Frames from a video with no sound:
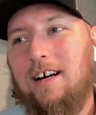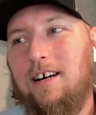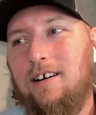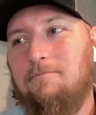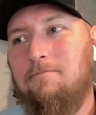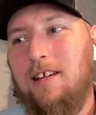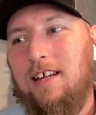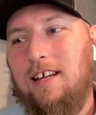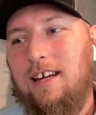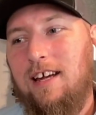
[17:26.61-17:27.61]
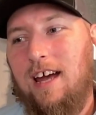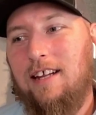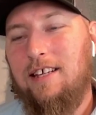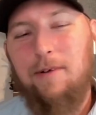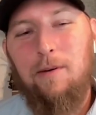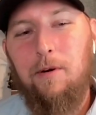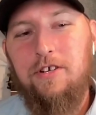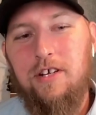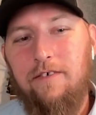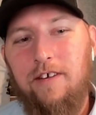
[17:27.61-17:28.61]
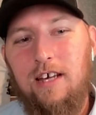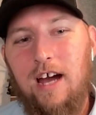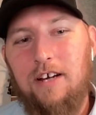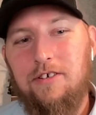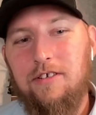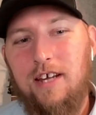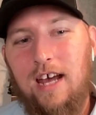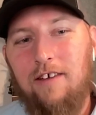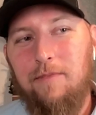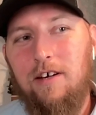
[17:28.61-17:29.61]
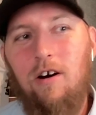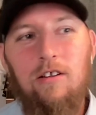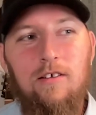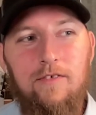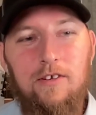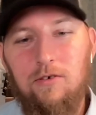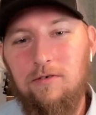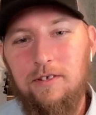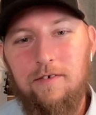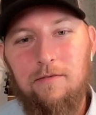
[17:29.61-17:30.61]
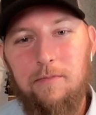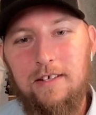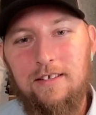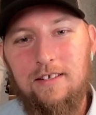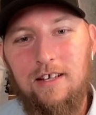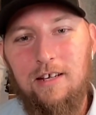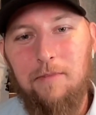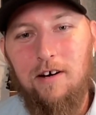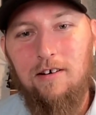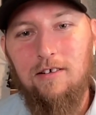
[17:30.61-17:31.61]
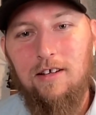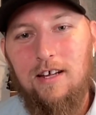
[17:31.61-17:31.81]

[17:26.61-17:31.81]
Um, and he's been appreciative. He actually gave me all of the tools from the business that he bought.